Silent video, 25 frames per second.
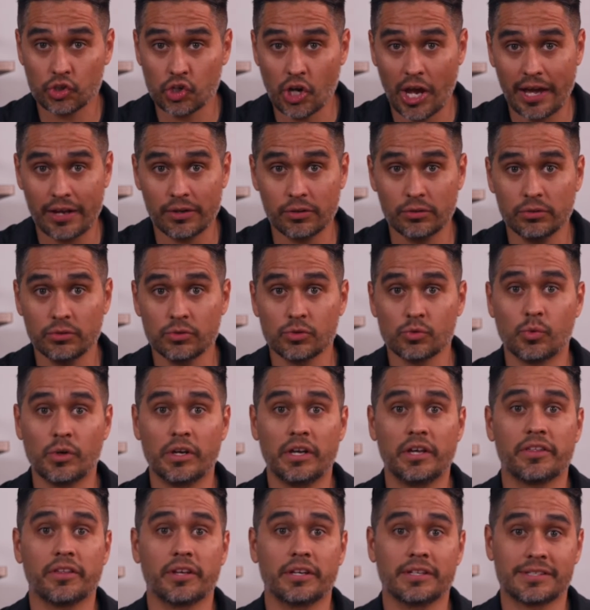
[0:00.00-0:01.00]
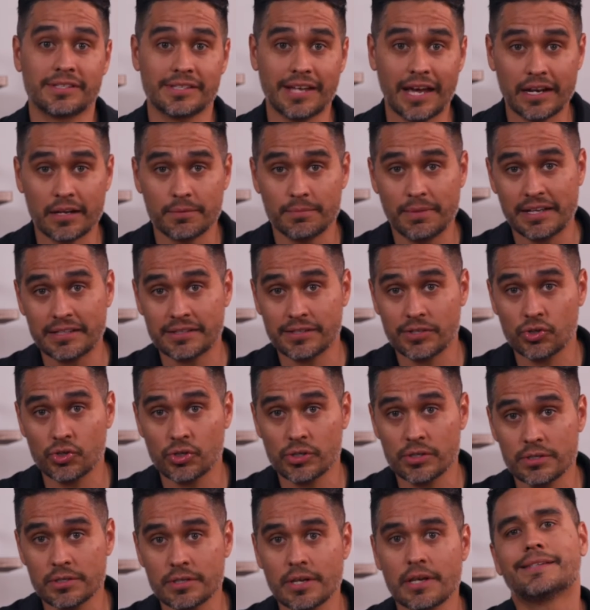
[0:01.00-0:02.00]
channels with Asana
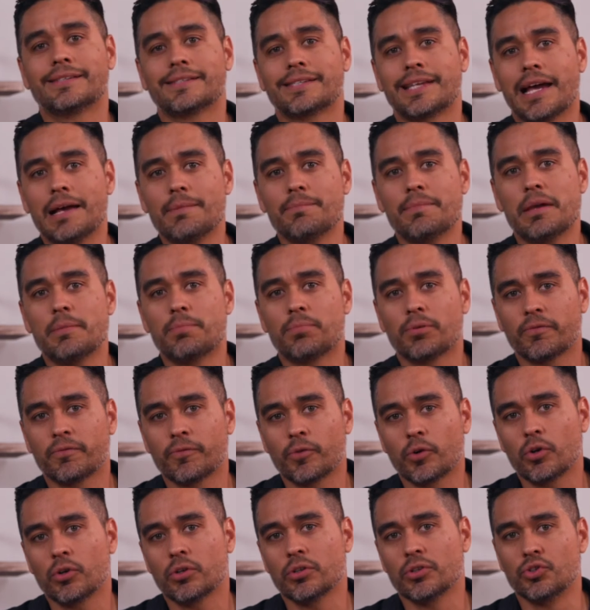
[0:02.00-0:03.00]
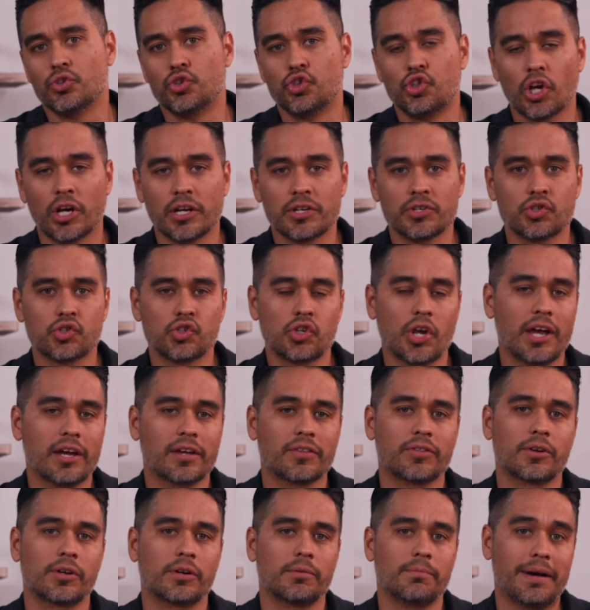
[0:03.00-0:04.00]
messages. Some may prefer to just
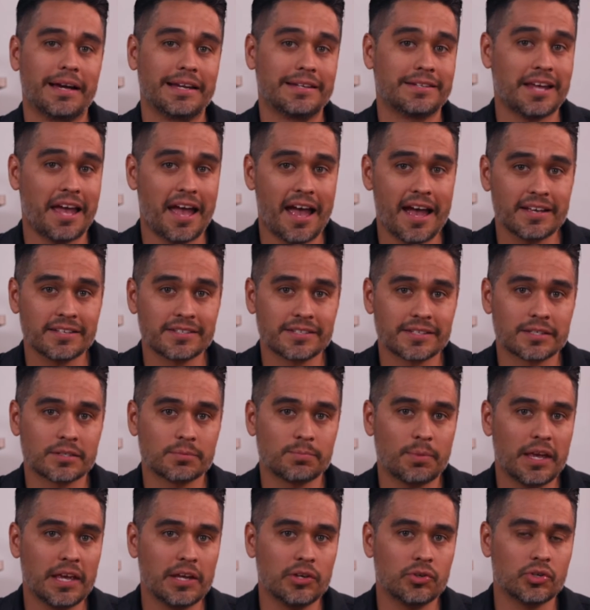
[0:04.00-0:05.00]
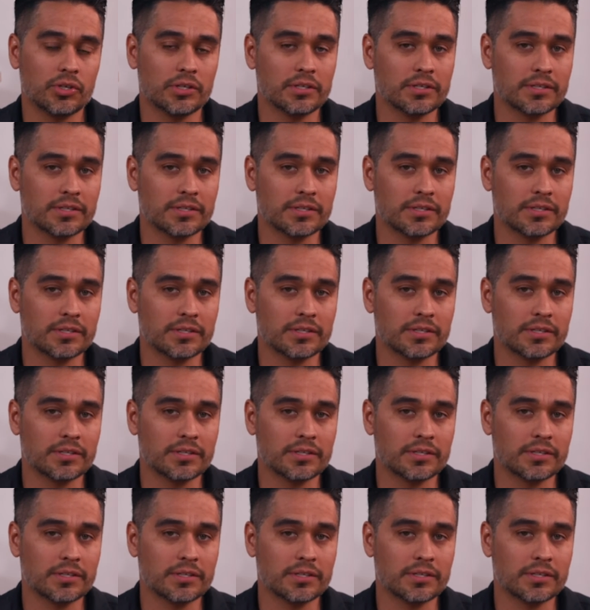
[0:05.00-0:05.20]
check their My Tasks page in